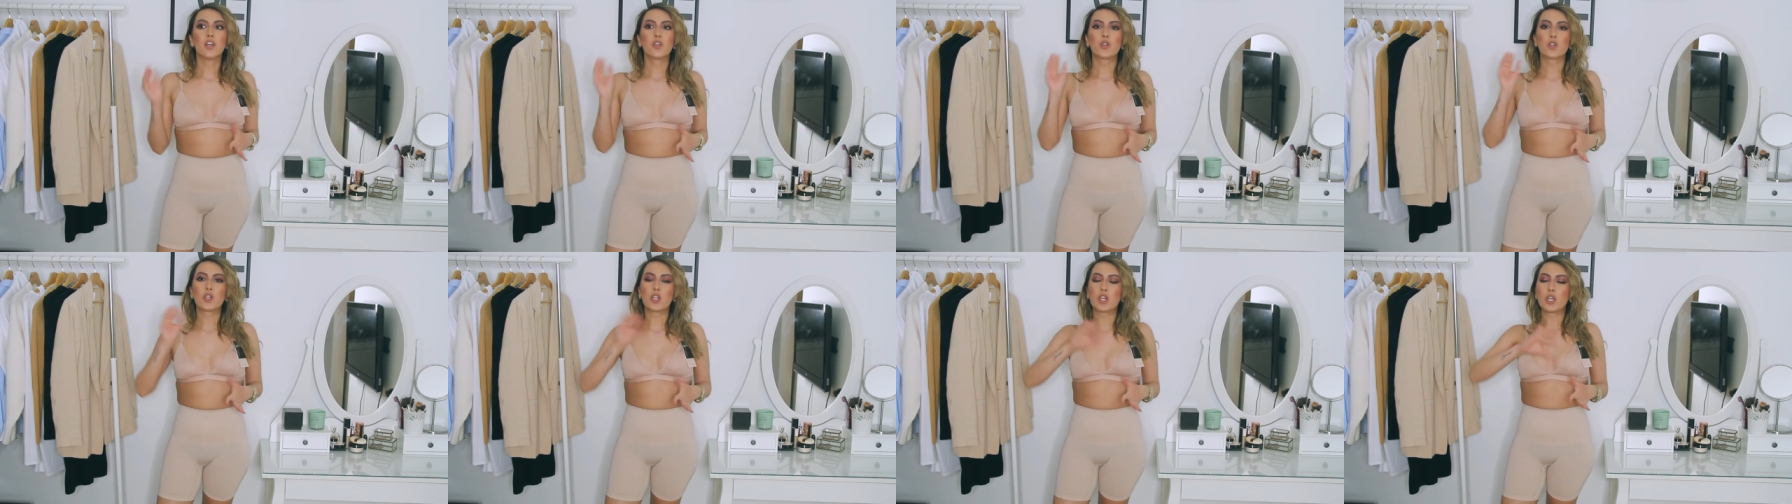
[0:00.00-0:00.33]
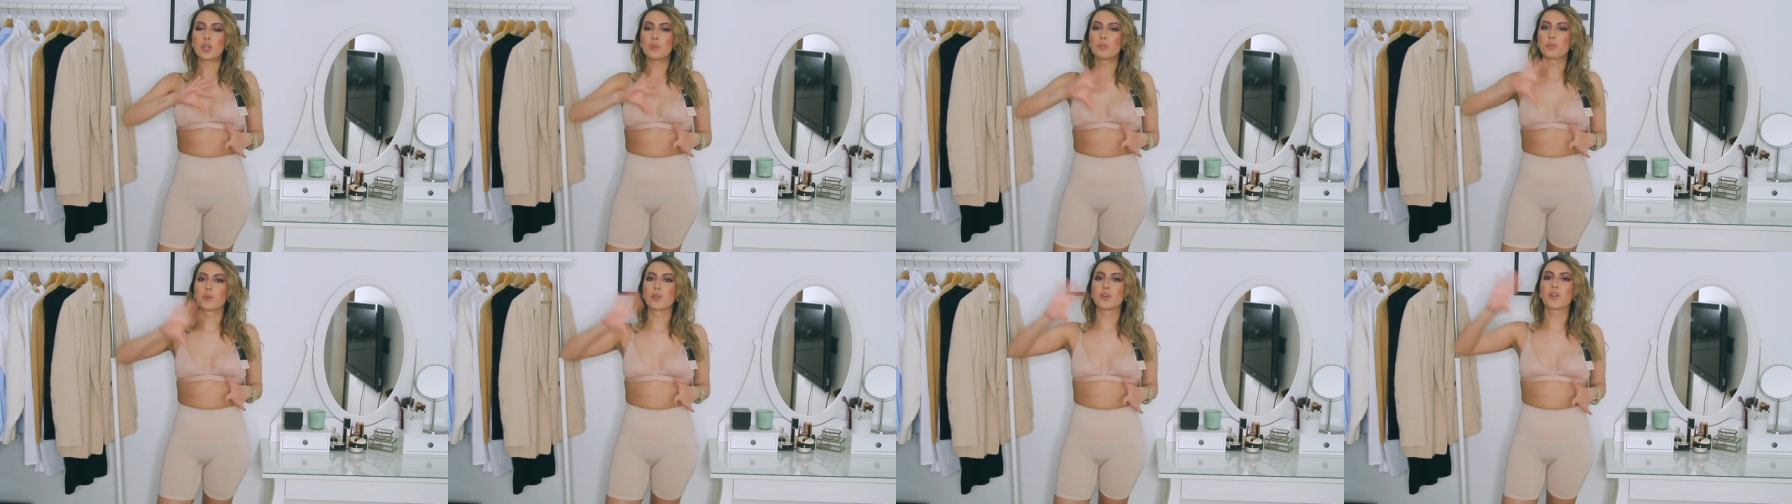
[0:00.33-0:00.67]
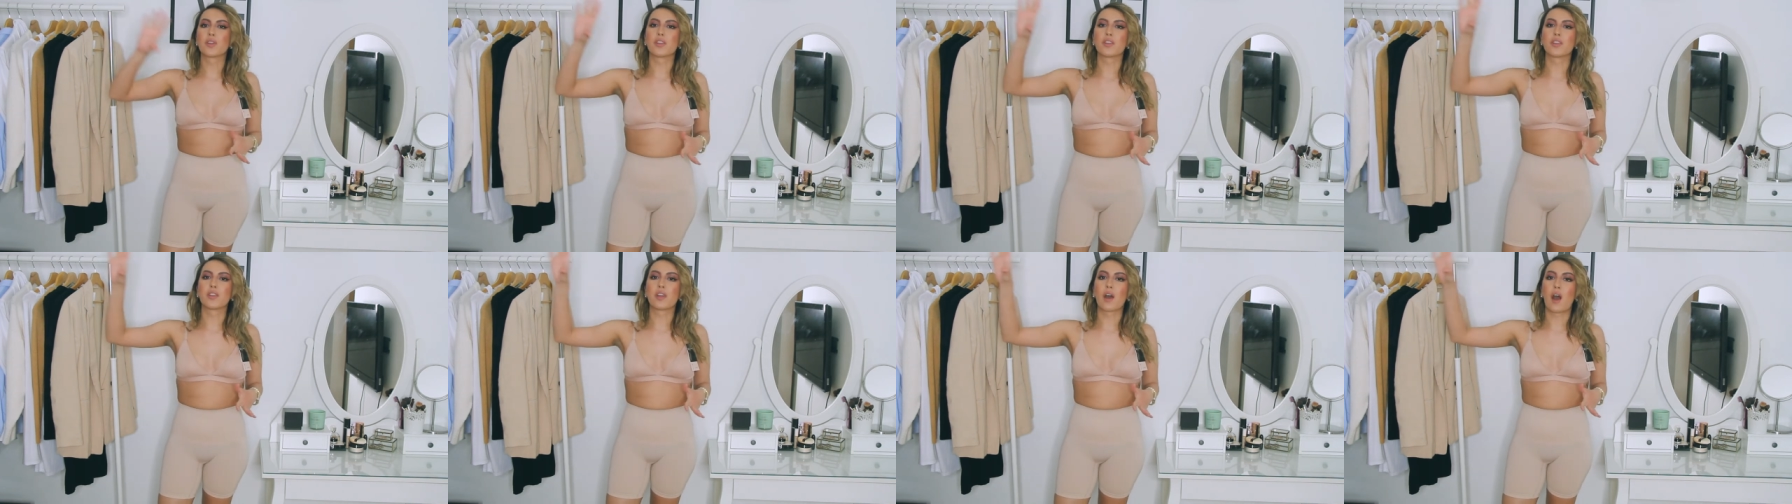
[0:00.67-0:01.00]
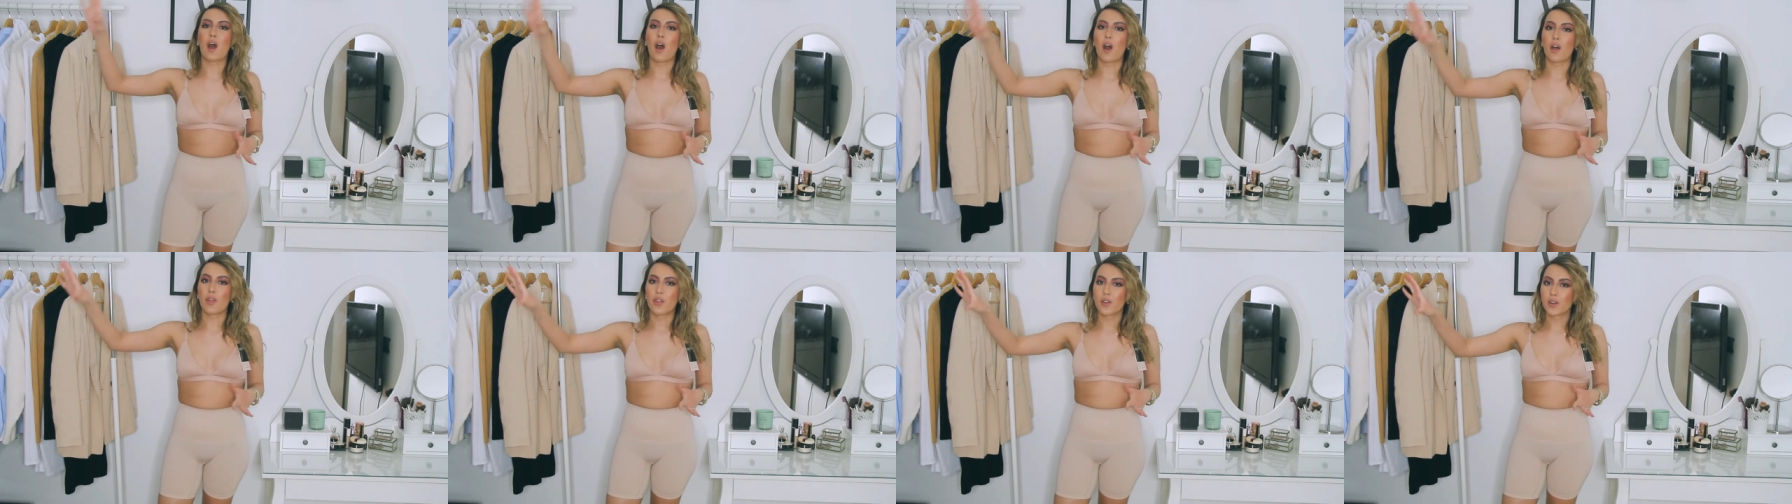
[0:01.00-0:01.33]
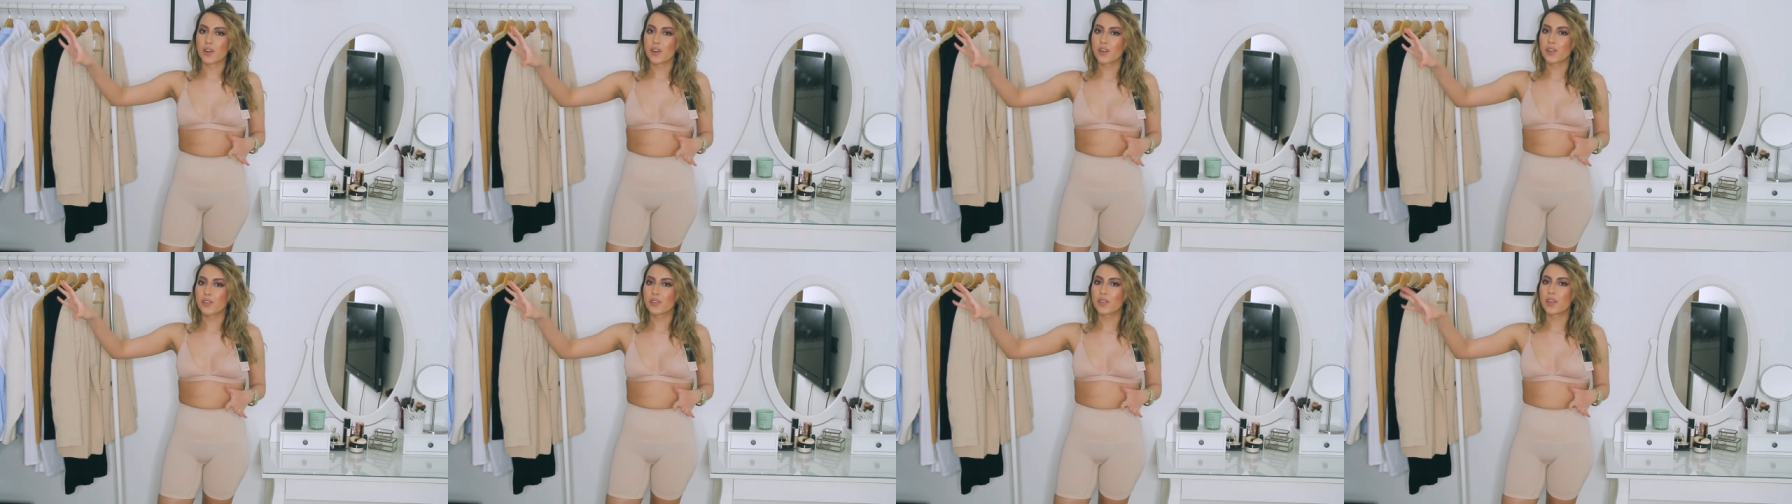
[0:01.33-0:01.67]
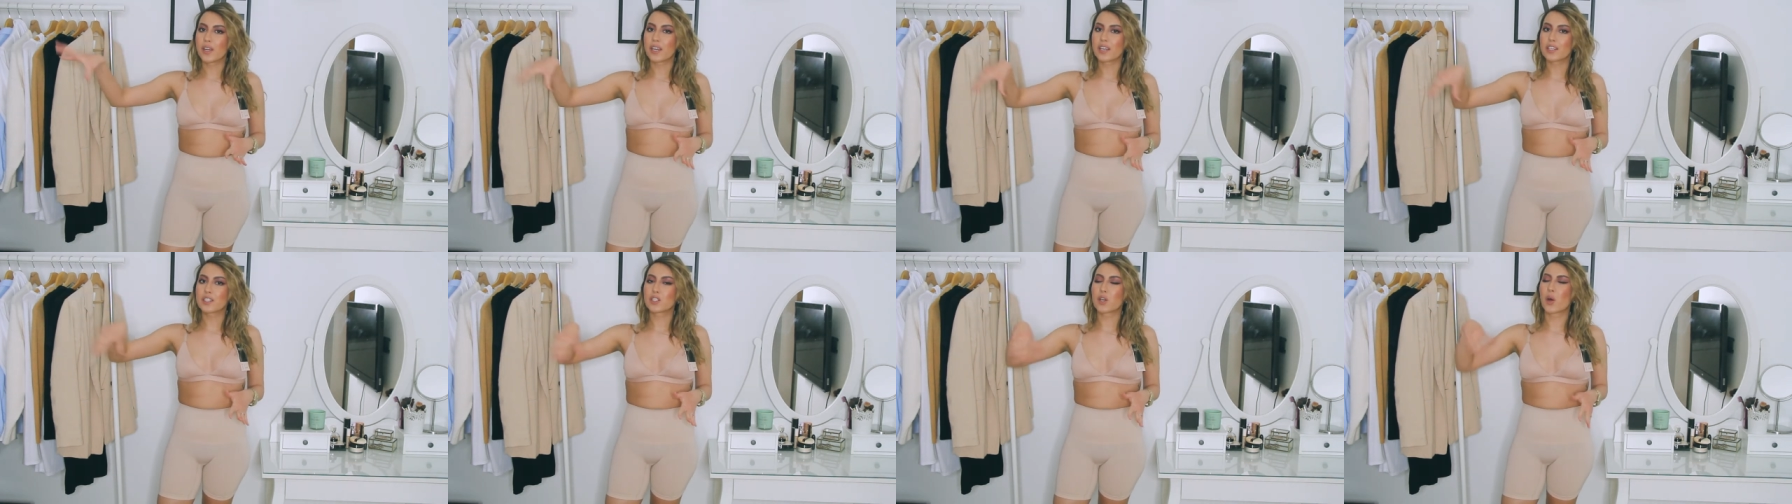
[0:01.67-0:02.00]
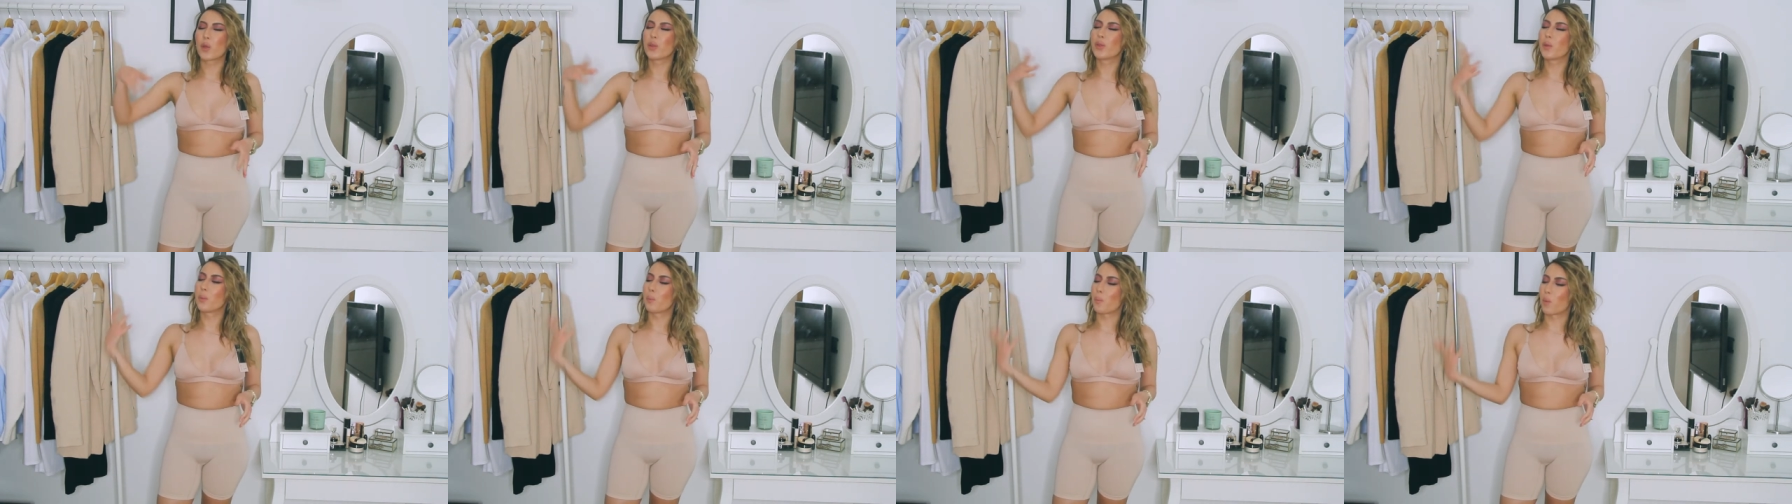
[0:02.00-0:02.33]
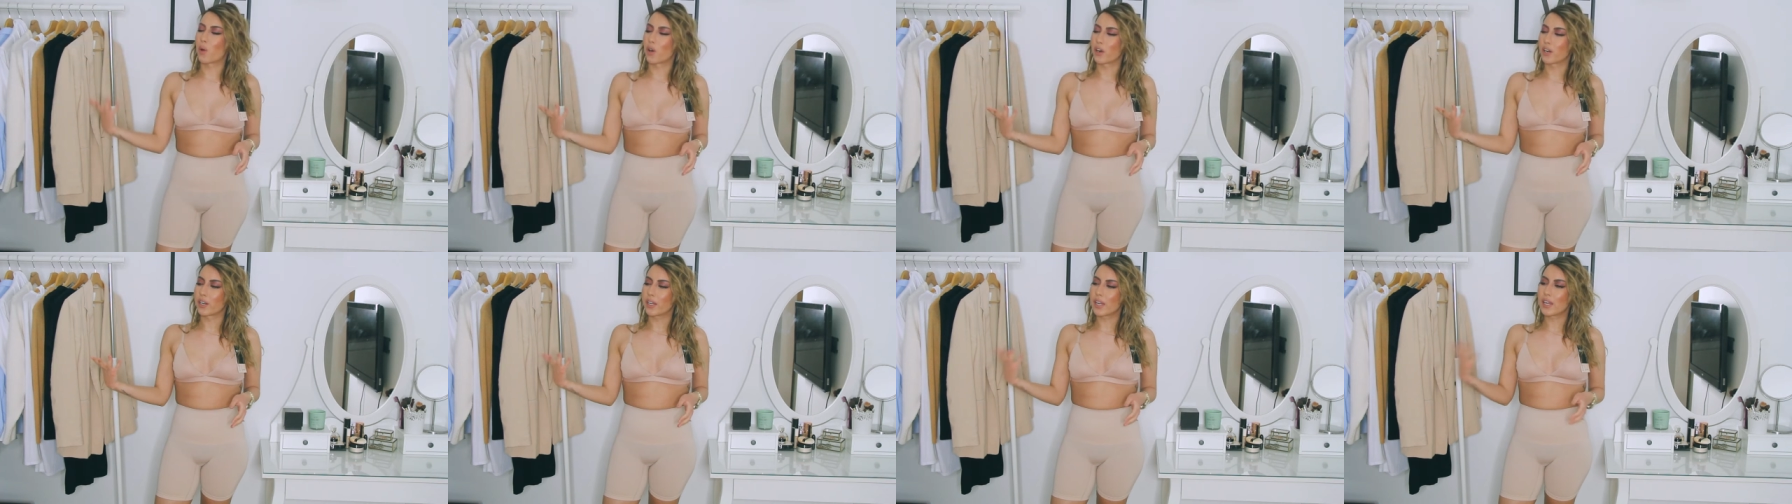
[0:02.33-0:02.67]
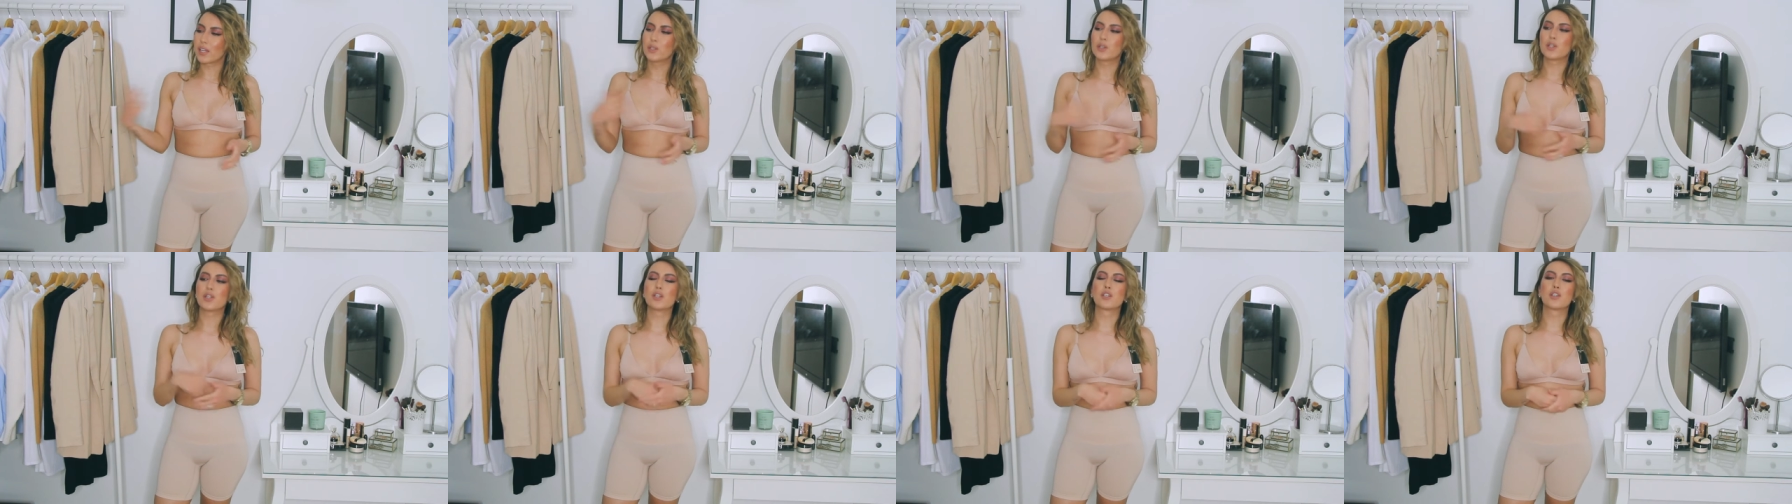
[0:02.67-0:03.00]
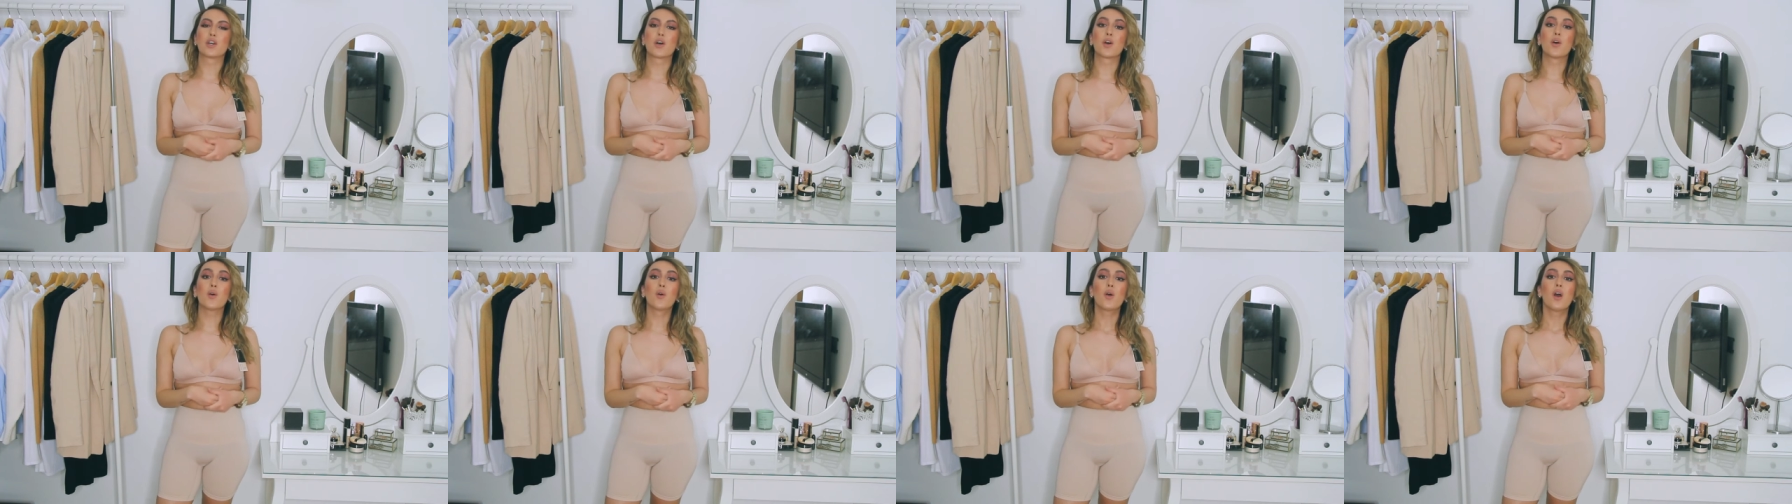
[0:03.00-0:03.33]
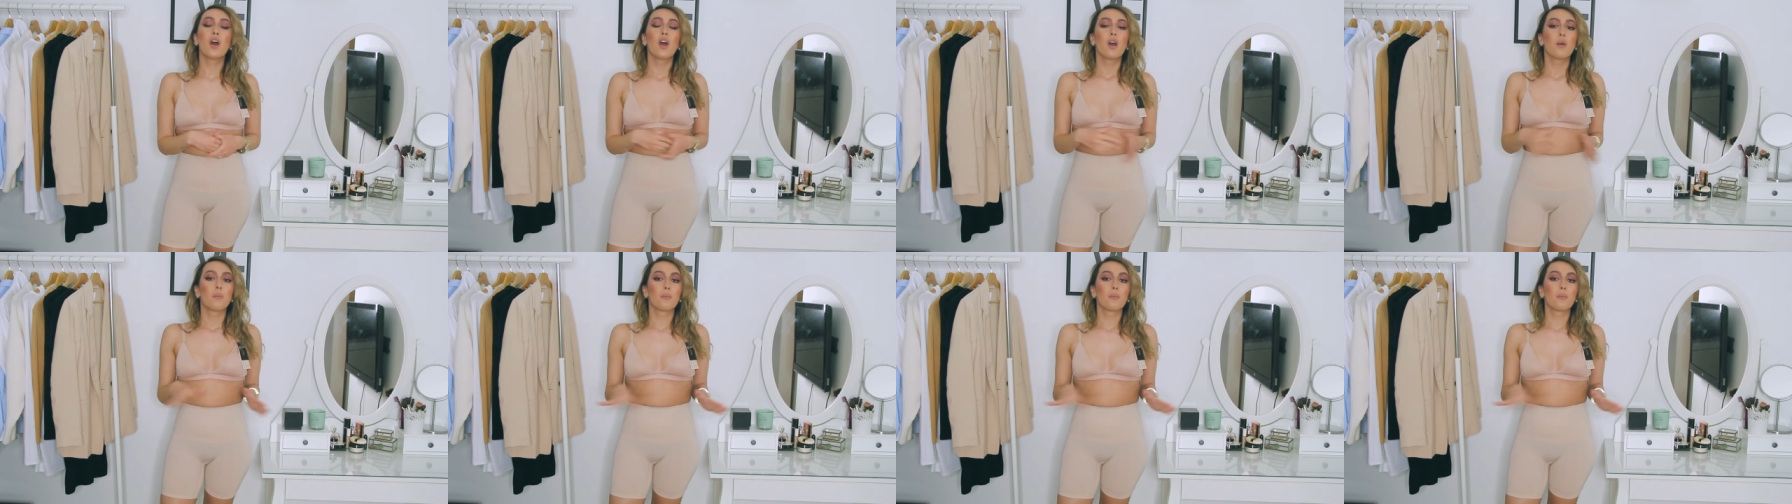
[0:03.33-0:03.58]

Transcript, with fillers: cheaper than other things on the market, you know?